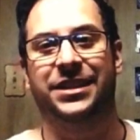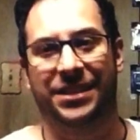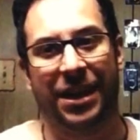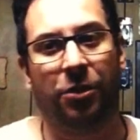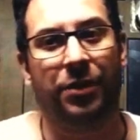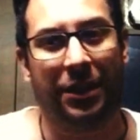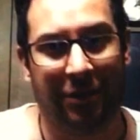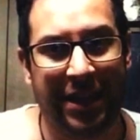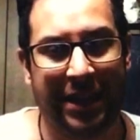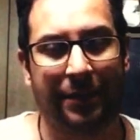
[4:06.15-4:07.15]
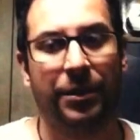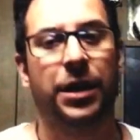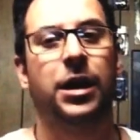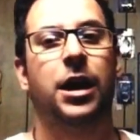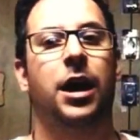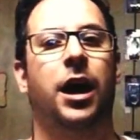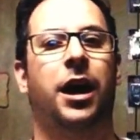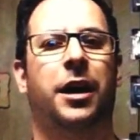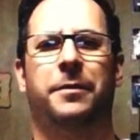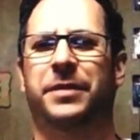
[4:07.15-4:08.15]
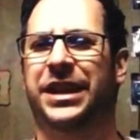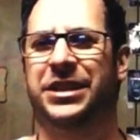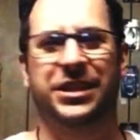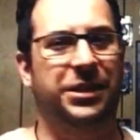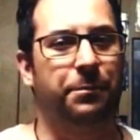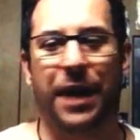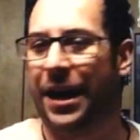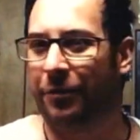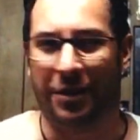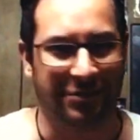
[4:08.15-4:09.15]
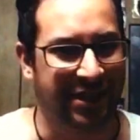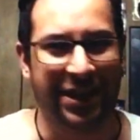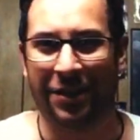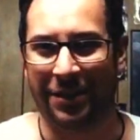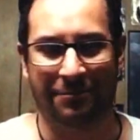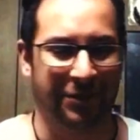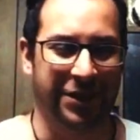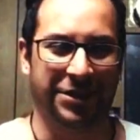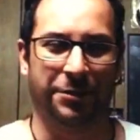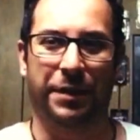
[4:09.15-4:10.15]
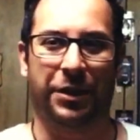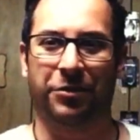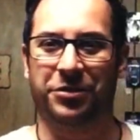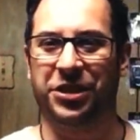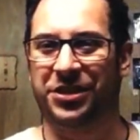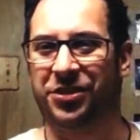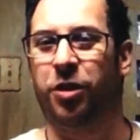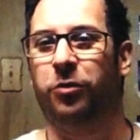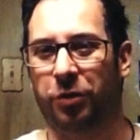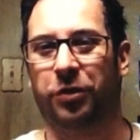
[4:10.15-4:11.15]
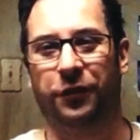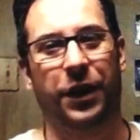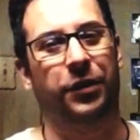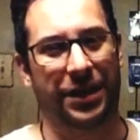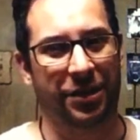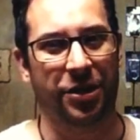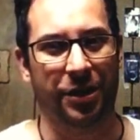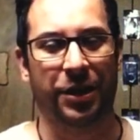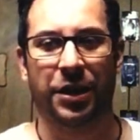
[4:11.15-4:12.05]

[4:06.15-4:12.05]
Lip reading: and stellar and clean. It's just the backgrounds kill it, because the backgrounds just don't look very good.